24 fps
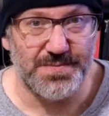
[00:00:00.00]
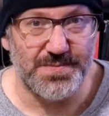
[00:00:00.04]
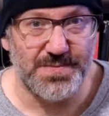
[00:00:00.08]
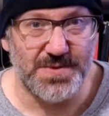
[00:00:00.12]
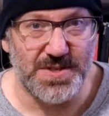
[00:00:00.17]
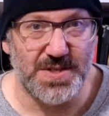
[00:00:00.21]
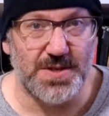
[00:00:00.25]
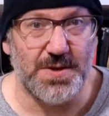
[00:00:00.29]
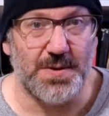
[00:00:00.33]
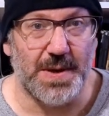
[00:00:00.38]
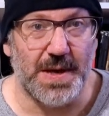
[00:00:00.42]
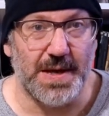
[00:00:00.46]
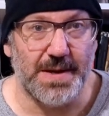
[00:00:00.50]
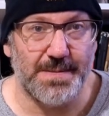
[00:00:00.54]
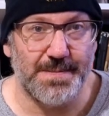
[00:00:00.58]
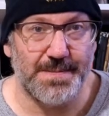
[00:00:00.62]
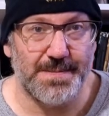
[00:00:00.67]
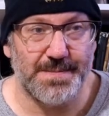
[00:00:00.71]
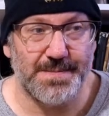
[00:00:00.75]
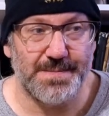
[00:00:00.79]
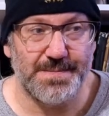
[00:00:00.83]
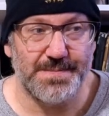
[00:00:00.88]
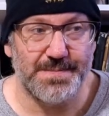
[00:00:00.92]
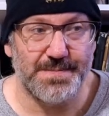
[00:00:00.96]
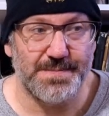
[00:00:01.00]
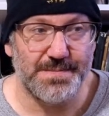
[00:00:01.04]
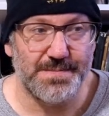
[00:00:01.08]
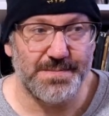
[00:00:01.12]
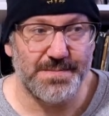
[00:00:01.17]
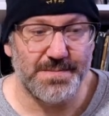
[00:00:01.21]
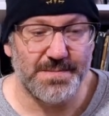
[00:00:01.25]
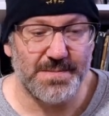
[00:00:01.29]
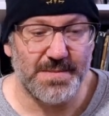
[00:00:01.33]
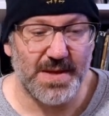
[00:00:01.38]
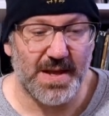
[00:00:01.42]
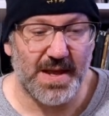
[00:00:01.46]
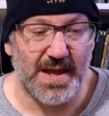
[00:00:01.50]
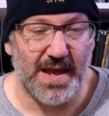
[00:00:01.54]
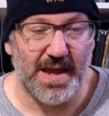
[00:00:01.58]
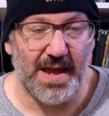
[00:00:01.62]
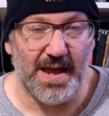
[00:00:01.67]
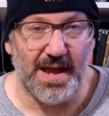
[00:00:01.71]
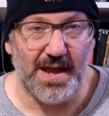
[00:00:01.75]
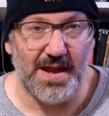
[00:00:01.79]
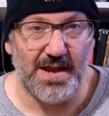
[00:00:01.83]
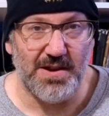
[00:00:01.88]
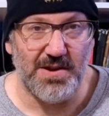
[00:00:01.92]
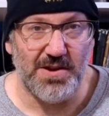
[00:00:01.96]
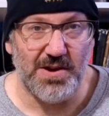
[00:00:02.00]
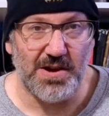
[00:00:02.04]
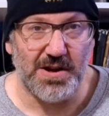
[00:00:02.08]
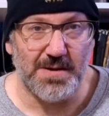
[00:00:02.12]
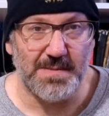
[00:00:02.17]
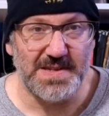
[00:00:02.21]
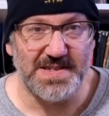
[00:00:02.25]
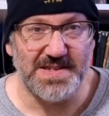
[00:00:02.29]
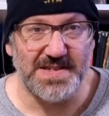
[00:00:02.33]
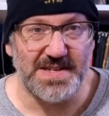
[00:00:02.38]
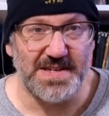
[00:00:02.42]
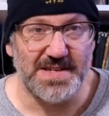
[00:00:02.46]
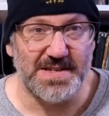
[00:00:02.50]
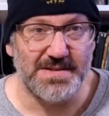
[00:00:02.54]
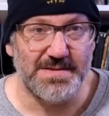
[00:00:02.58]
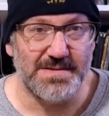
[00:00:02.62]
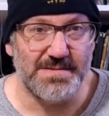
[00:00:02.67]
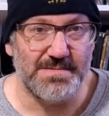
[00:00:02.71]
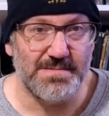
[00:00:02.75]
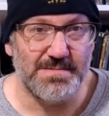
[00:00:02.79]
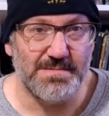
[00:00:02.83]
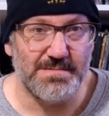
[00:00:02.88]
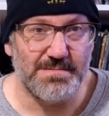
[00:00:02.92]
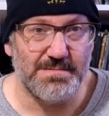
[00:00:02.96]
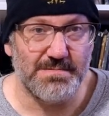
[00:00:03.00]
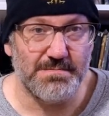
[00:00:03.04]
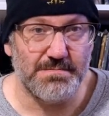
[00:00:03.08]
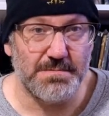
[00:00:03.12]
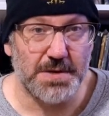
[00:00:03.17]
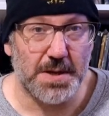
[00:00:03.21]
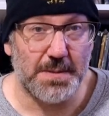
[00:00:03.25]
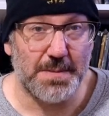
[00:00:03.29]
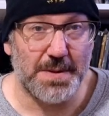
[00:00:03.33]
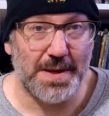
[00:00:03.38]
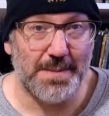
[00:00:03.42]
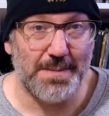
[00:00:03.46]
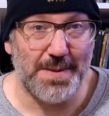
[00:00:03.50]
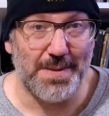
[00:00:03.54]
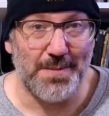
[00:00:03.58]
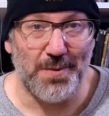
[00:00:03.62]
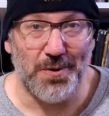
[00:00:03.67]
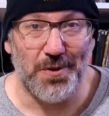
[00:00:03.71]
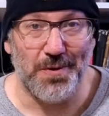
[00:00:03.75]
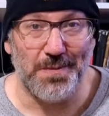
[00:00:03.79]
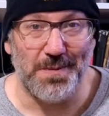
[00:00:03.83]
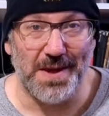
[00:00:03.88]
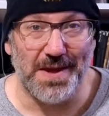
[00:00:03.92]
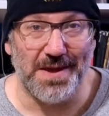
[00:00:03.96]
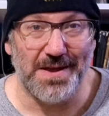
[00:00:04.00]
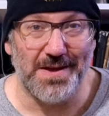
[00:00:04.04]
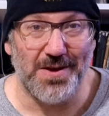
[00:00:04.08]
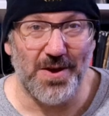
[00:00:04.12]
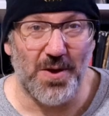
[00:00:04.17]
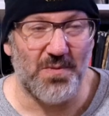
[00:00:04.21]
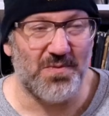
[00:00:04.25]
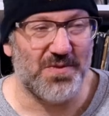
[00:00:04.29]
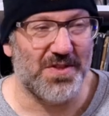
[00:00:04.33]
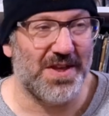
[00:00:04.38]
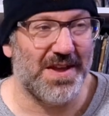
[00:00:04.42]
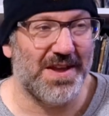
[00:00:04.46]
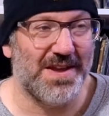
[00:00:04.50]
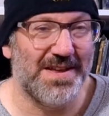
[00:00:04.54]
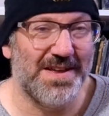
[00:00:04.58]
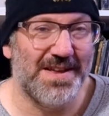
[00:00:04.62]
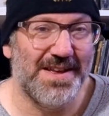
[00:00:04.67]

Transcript: to do it. And you're gonna be seeing probably a bit more of me, hopefully.